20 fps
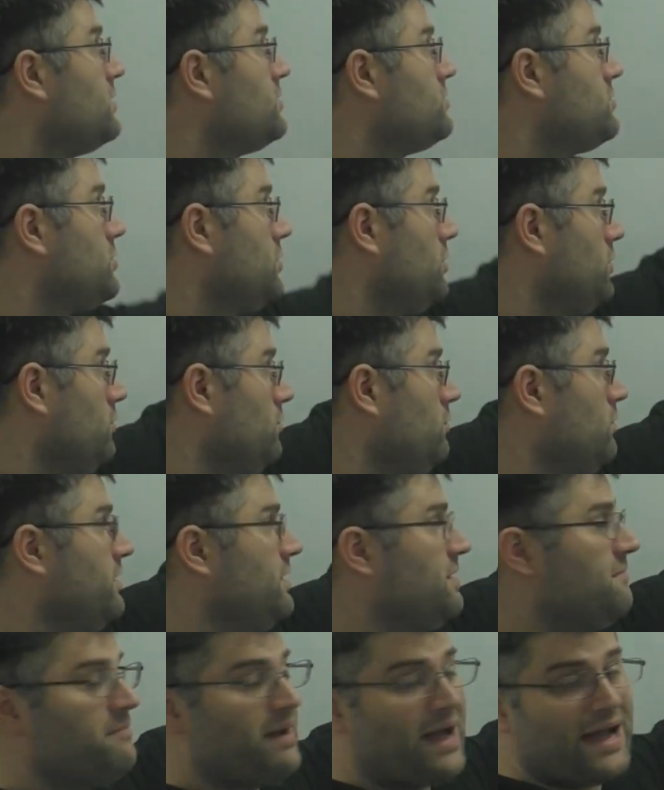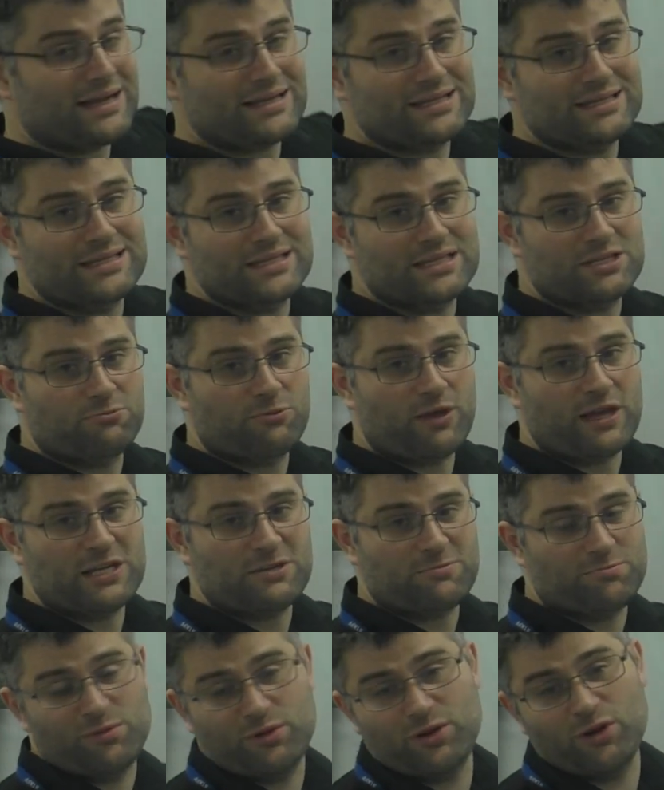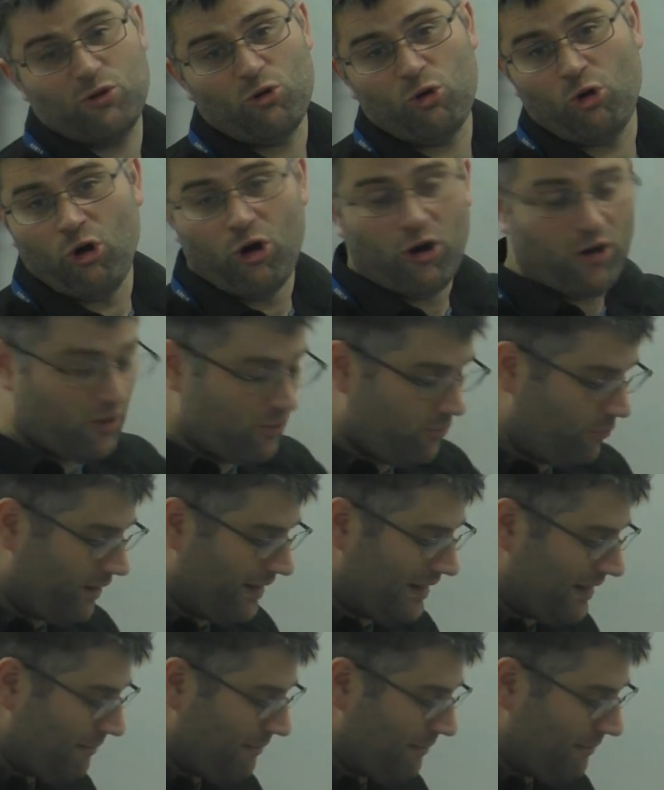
to the max displacement, or we